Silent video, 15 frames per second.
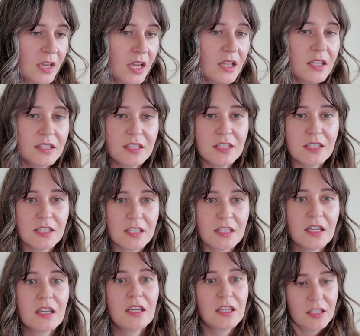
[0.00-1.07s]
And this is
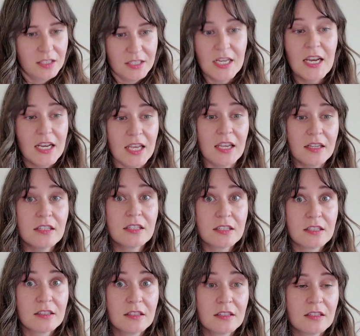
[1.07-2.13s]

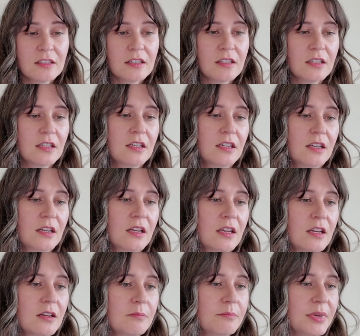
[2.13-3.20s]
tedious,
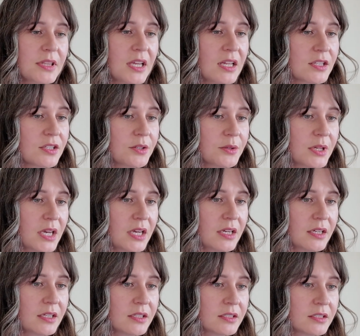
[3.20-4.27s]
but that's
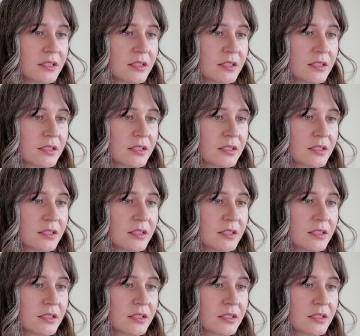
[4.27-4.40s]
okay.